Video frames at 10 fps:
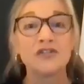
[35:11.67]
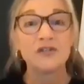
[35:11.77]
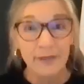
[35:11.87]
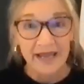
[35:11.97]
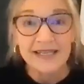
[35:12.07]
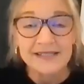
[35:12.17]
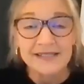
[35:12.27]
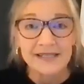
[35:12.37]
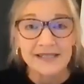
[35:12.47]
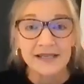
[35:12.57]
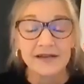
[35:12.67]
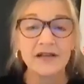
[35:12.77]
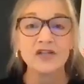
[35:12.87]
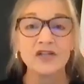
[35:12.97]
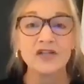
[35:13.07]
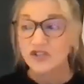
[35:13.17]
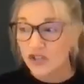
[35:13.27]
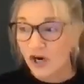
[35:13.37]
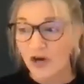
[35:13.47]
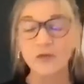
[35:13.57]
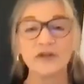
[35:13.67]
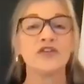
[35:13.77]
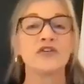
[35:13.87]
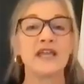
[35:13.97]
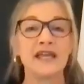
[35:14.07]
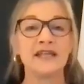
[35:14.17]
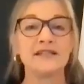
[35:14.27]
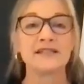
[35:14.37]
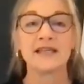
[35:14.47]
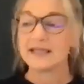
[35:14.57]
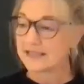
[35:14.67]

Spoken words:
Make it easy. Start with your kids.